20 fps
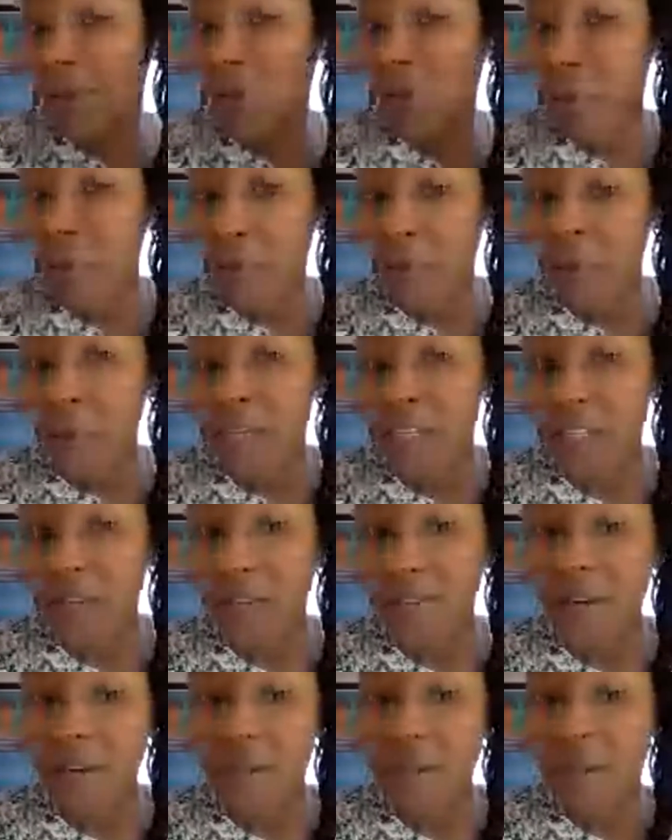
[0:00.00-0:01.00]
with permission
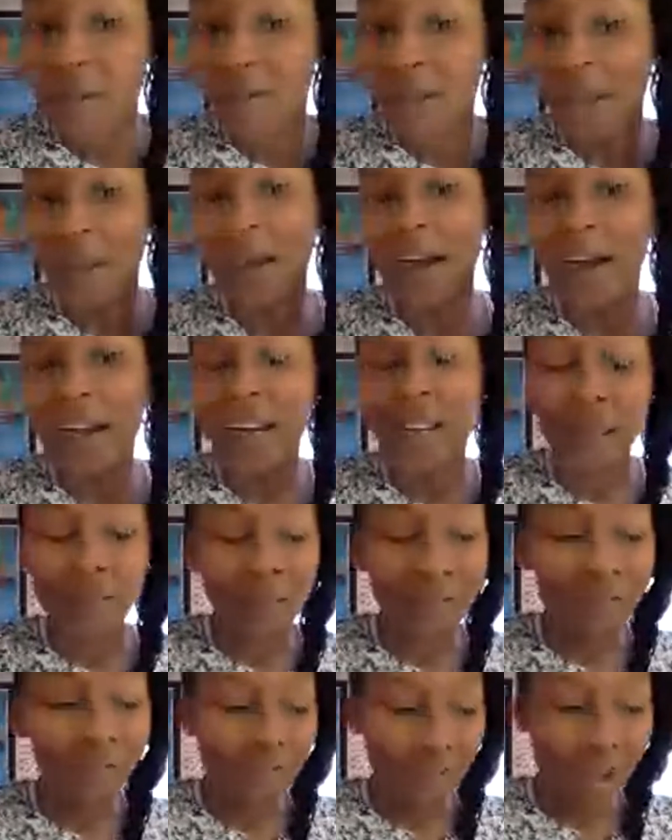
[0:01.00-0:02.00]
from your parent.
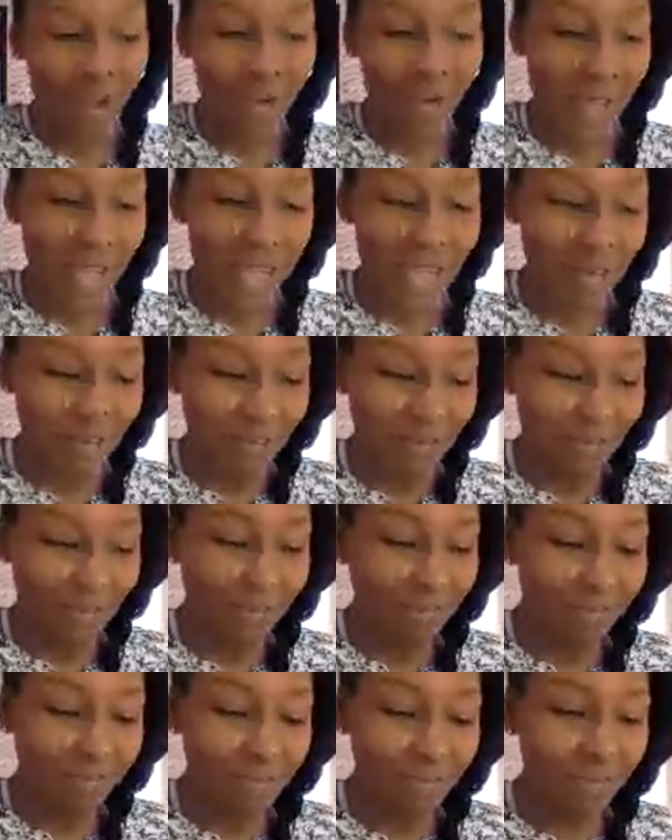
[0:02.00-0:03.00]
Okay.